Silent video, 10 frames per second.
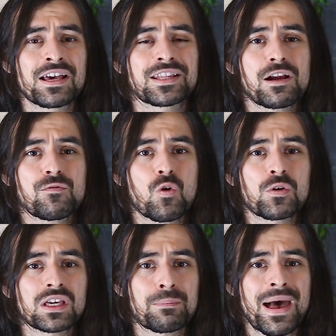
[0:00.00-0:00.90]
Therefore,
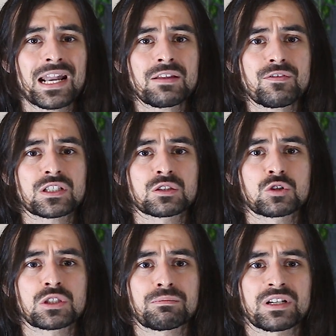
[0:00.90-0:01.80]
the competitive
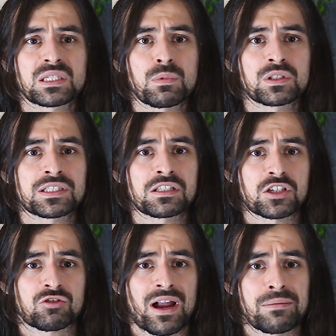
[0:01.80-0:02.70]
exclusion principle doesn't
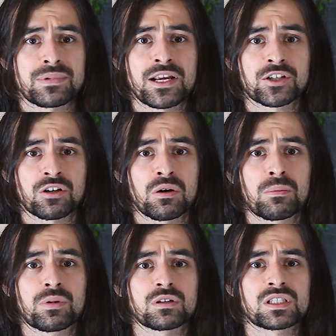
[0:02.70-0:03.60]
describe nature
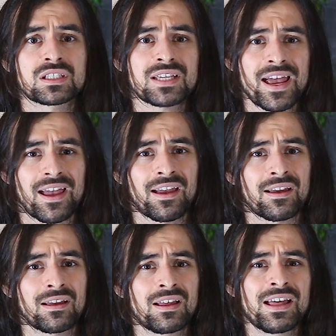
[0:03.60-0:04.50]
per se.
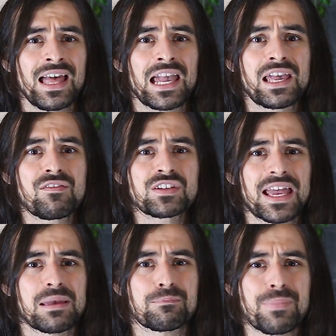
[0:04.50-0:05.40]
It gives
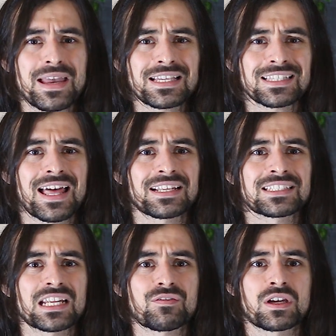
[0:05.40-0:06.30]
a baseline
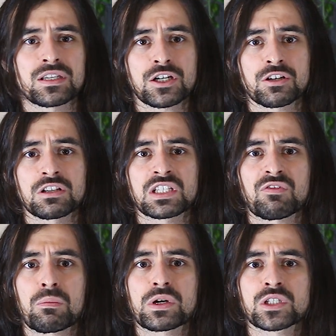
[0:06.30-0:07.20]
set of conditions
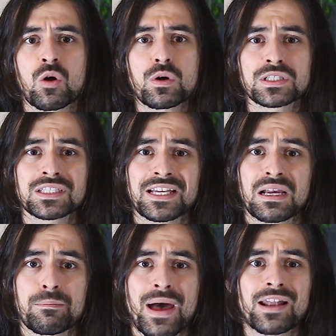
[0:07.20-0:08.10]
from which coexisting
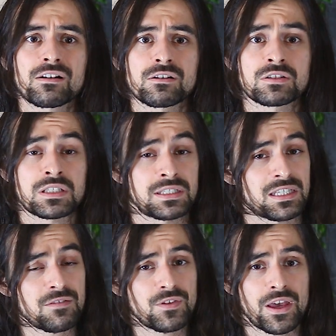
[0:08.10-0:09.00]
competitors
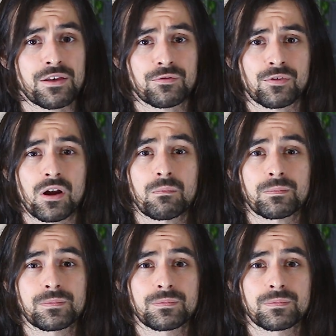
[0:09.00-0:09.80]
deviate from.